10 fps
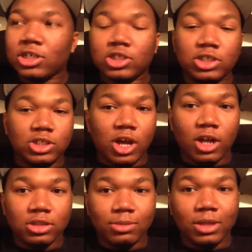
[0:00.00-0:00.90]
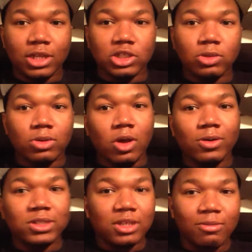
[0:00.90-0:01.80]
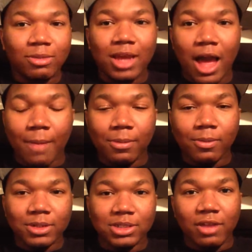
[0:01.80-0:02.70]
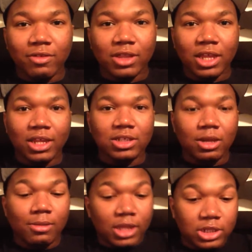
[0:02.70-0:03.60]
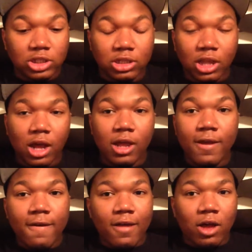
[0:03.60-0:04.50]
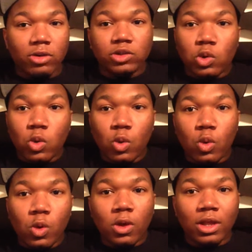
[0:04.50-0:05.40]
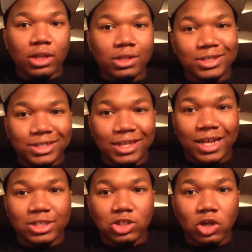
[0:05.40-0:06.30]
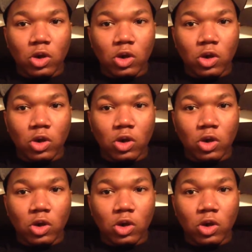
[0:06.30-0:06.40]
She talked to me, and she would always give me compliments and everything, and tell me that she thought I was cool, and she liked,